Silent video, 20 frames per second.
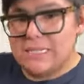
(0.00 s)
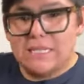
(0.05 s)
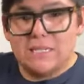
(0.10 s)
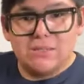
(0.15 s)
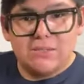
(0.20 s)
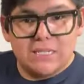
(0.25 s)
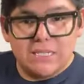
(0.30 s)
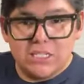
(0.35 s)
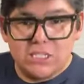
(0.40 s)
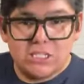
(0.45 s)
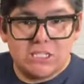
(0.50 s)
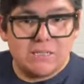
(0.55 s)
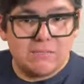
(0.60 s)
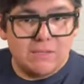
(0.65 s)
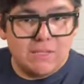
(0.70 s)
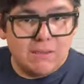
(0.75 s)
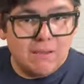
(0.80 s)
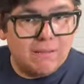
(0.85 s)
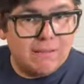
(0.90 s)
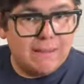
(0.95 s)
See, look
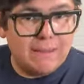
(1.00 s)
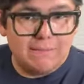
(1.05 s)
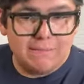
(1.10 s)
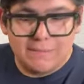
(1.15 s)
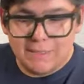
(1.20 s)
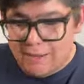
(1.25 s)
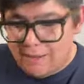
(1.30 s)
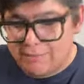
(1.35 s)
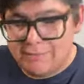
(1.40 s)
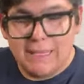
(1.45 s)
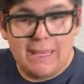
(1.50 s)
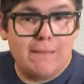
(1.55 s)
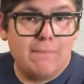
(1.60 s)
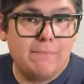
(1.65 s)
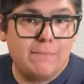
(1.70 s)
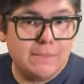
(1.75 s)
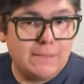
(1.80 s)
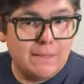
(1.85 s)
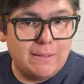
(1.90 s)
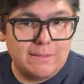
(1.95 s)
at some of y'all got
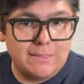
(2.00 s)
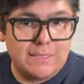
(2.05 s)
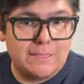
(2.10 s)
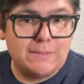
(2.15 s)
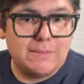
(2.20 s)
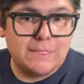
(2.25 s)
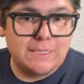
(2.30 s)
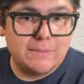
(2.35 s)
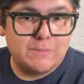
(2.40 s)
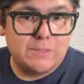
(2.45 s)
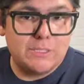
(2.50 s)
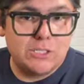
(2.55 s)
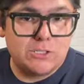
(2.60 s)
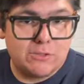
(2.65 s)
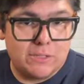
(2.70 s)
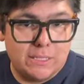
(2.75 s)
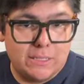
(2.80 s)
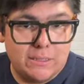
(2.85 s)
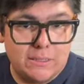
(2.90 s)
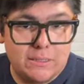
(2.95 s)
y'all
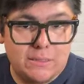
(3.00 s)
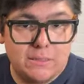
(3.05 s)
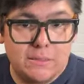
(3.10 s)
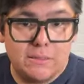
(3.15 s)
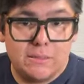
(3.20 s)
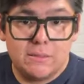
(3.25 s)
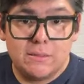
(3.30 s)
husbands trained.